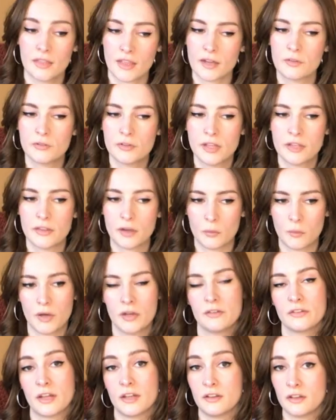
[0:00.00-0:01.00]
Thankfully, there
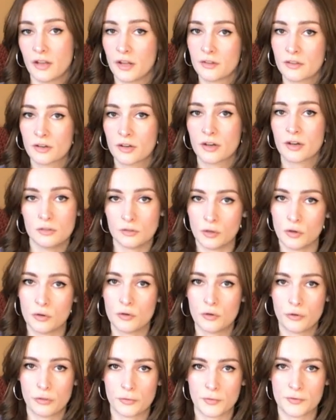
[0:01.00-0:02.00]
was another
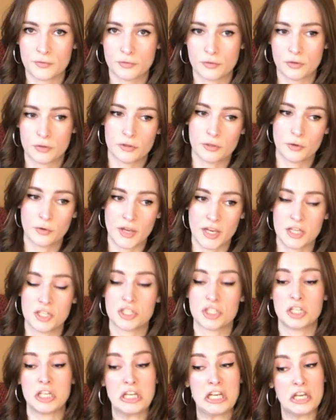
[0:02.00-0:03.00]
local thrift store
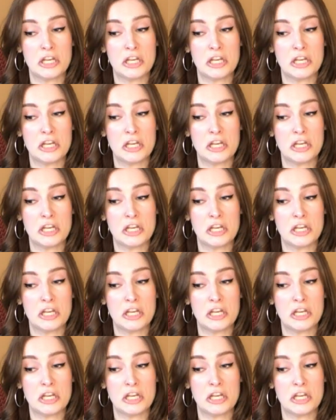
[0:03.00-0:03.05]
location